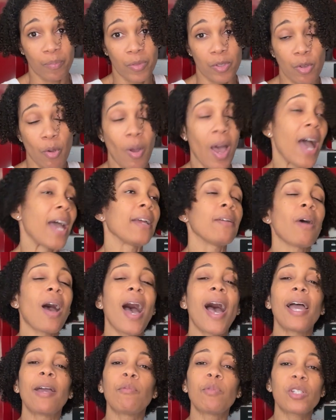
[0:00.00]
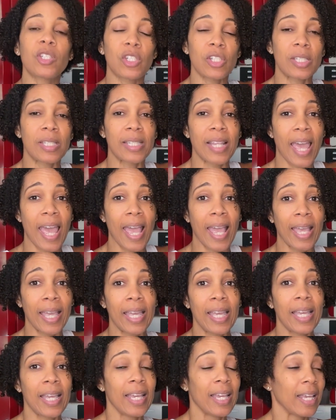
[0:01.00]
So I would just
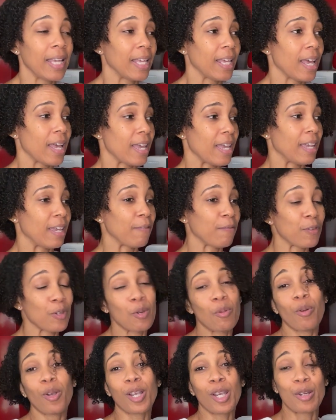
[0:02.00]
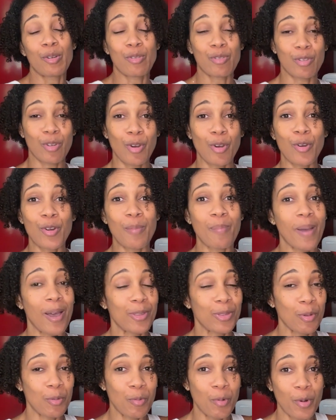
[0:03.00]
say, if you are concerned
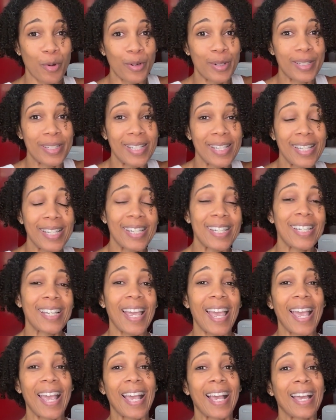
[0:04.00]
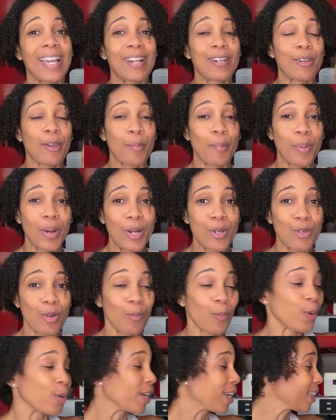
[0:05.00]
about the warranty and your printer
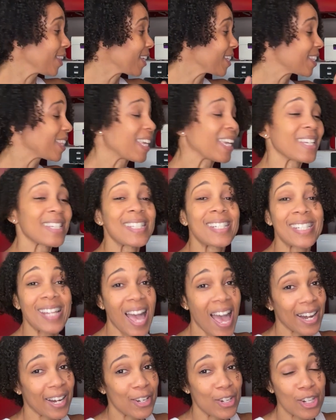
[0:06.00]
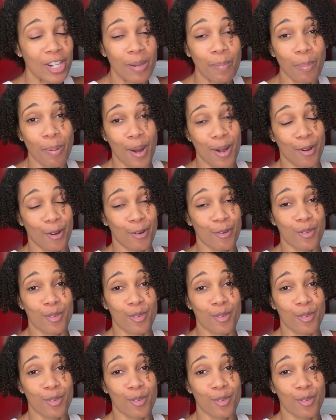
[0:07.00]
working, this thing is not a cheap printer.